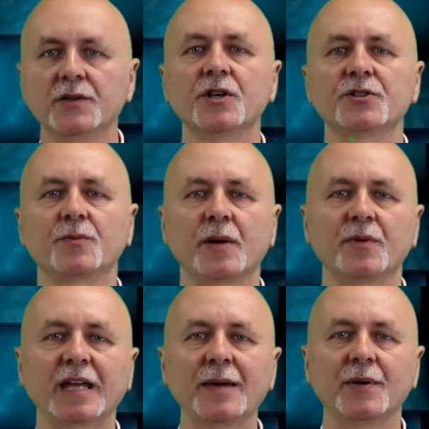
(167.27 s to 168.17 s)
Just
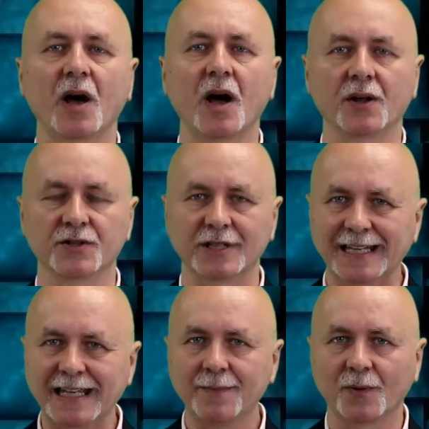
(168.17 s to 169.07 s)
remember to keep it honest
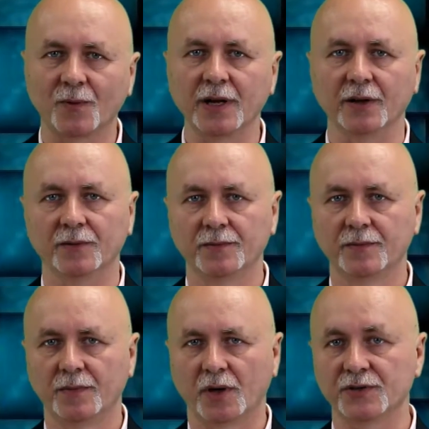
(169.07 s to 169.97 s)
and keep it real,
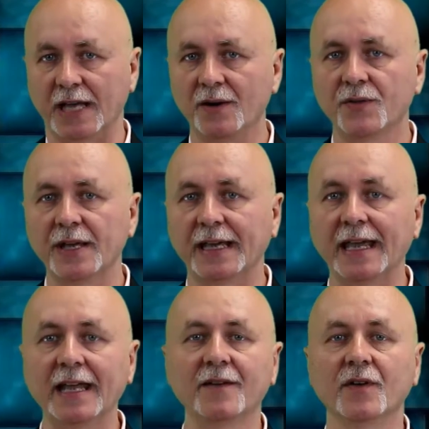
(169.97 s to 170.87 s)
because I don't think
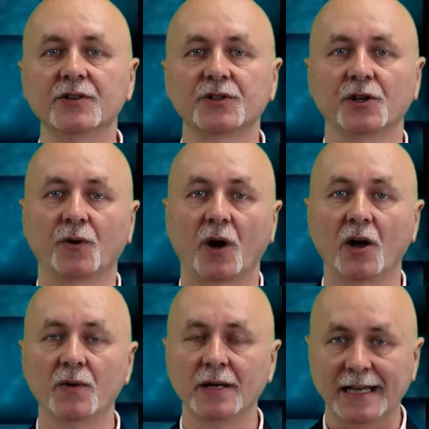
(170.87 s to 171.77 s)
any of us can
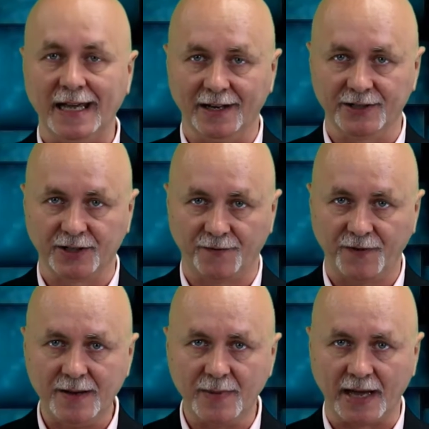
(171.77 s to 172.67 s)
grow unless the
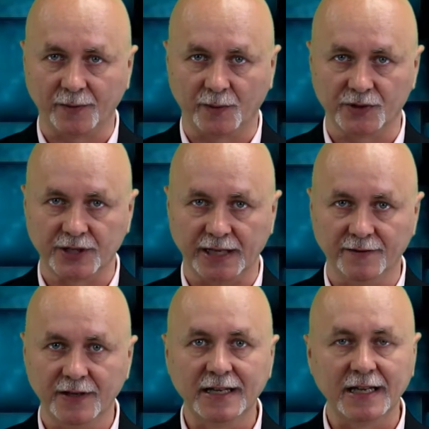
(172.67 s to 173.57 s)
feedback that we
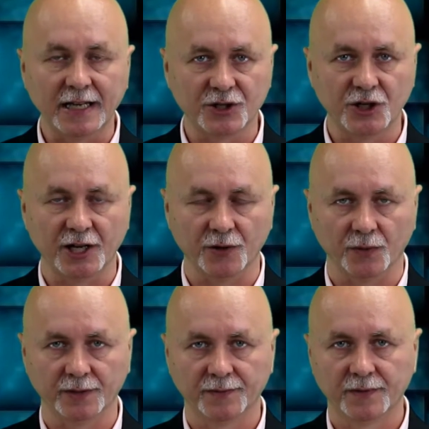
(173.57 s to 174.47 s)
receive is genuine.